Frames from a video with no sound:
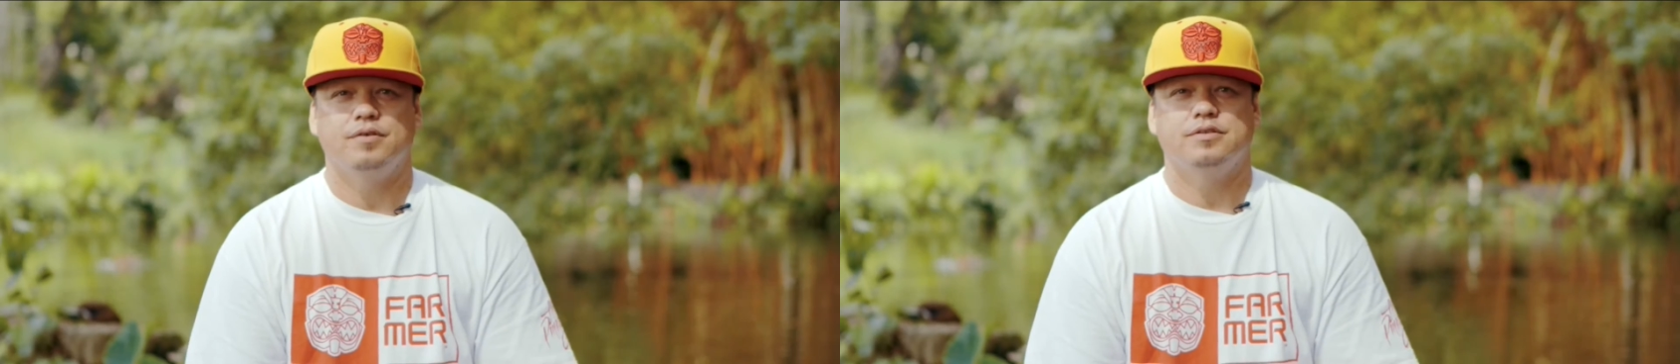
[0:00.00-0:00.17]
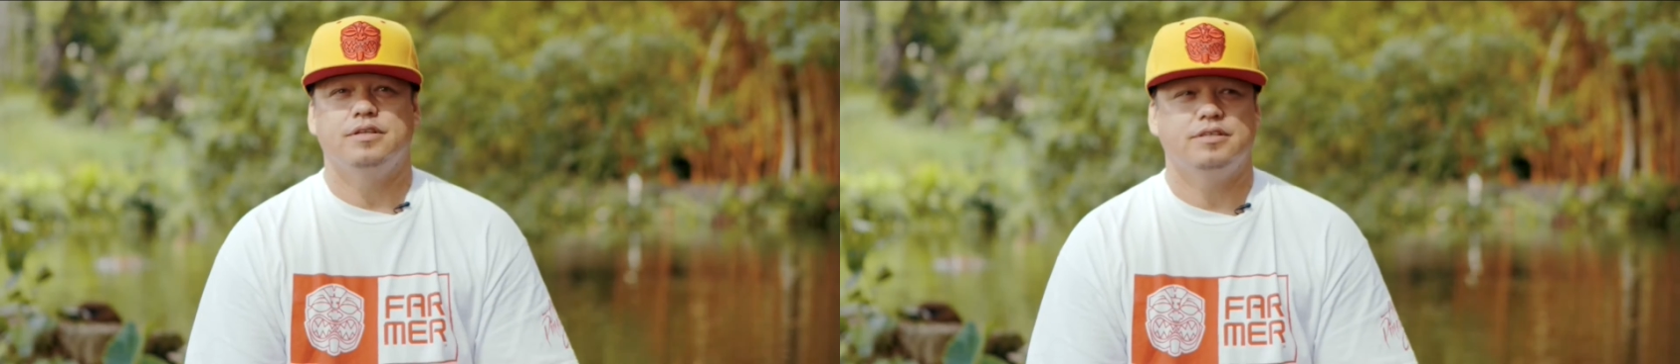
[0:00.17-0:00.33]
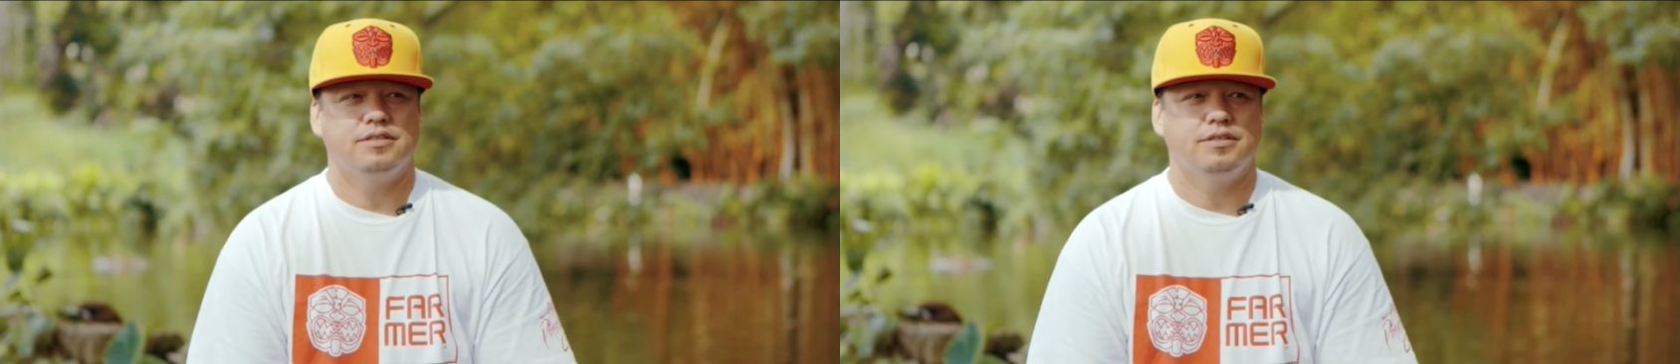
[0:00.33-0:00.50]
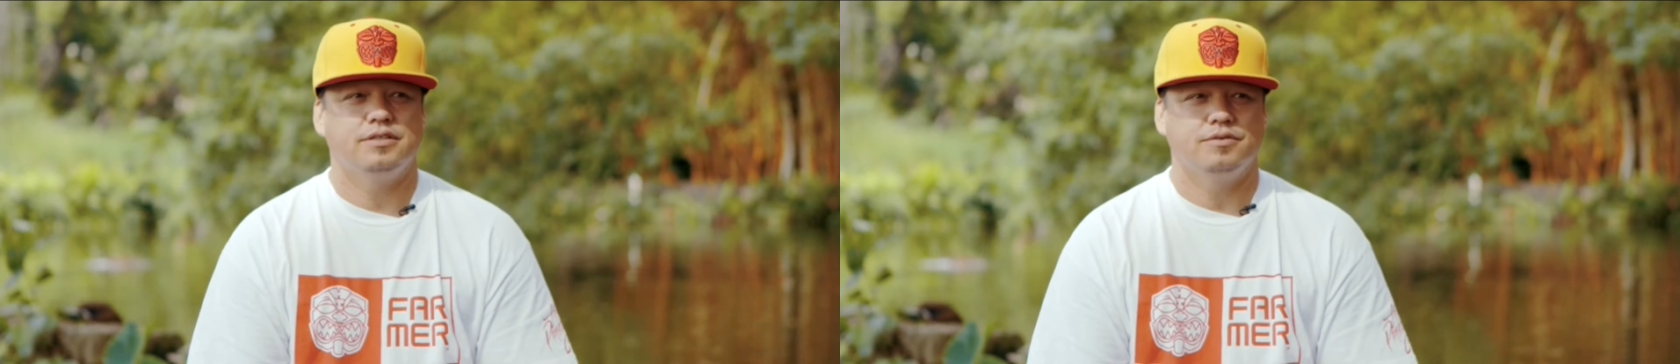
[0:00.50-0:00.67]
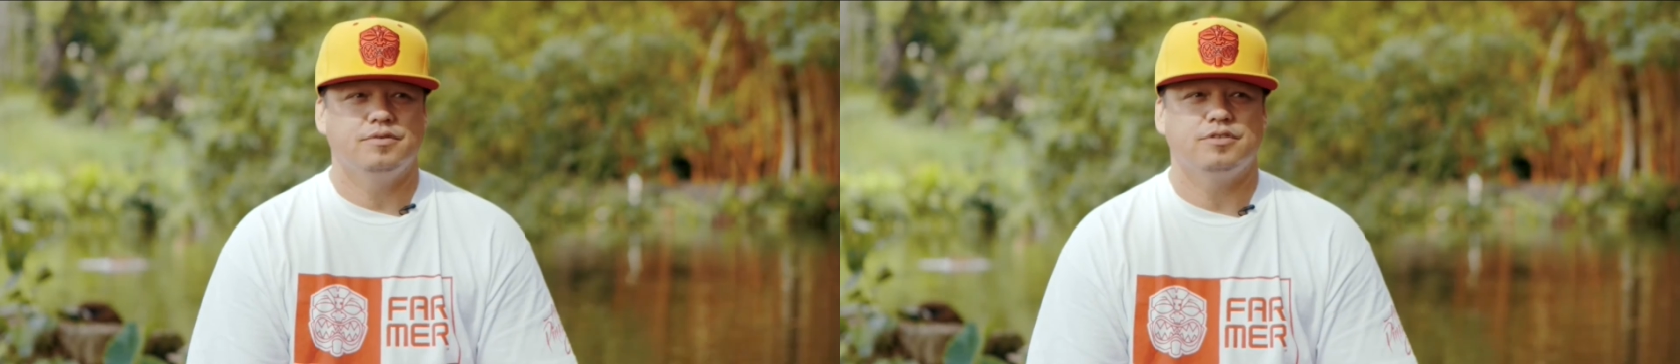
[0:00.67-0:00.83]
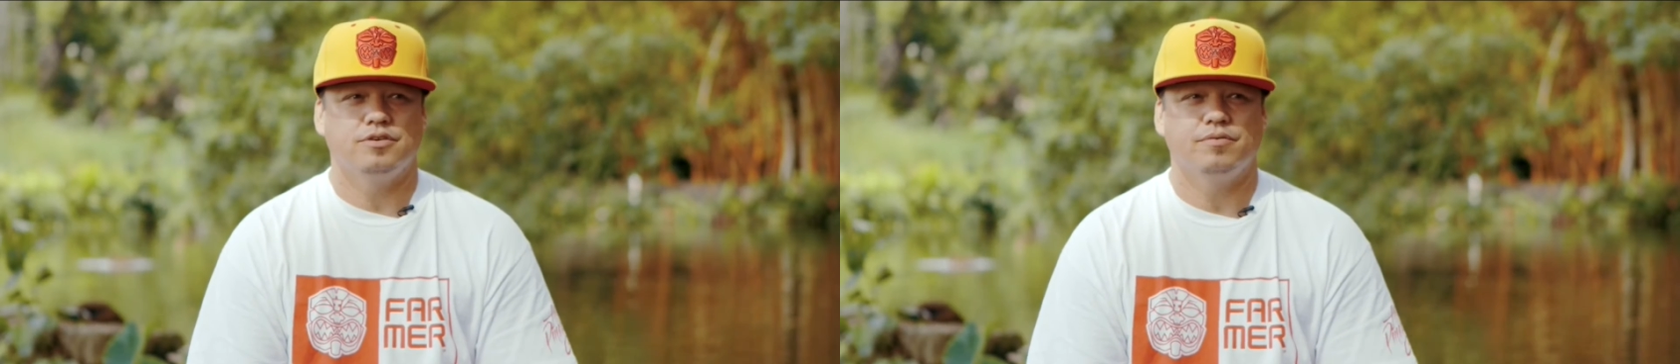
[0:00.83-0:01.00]
felt
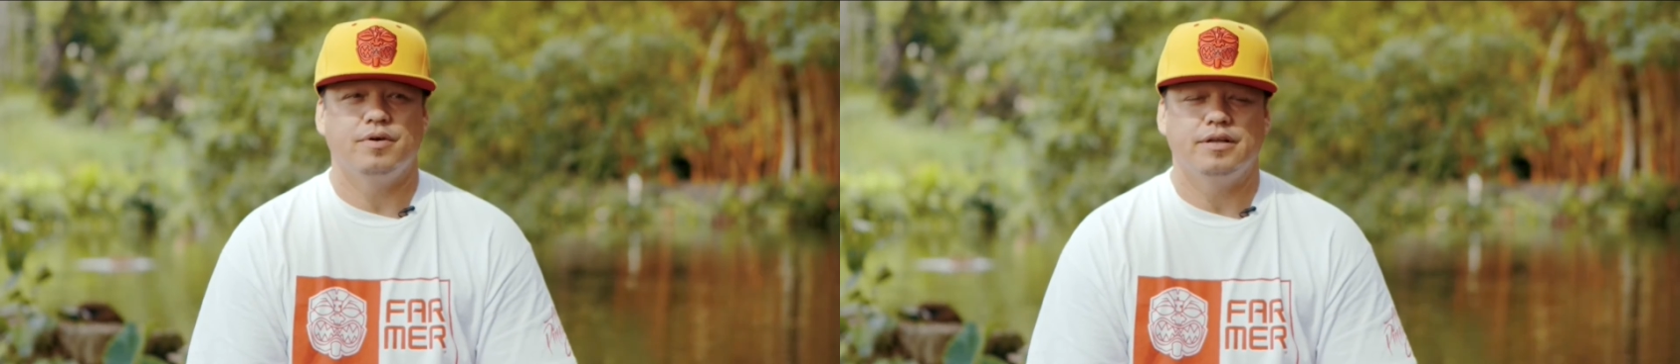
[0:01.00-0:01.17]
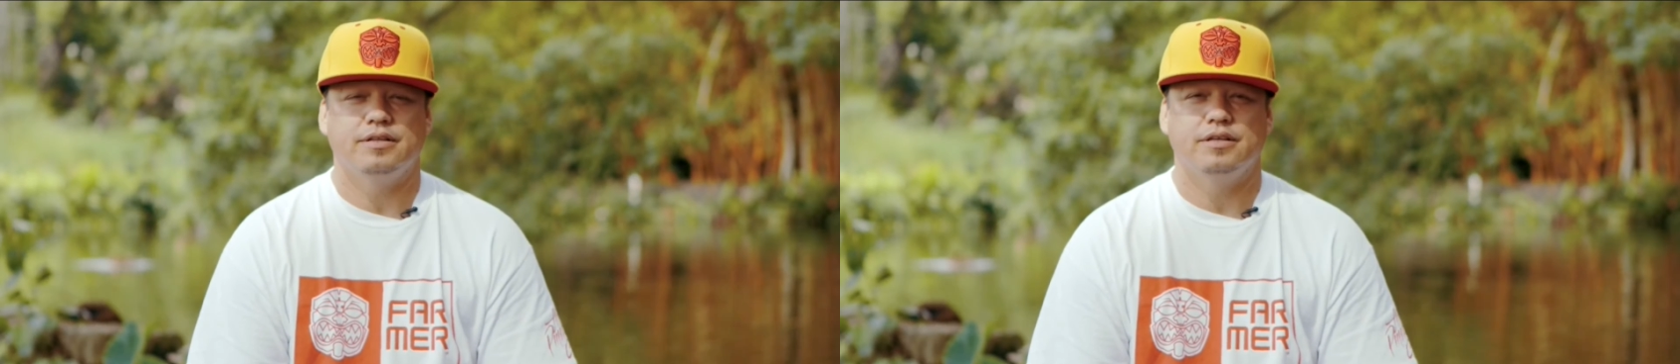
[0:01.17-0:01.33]
it was the right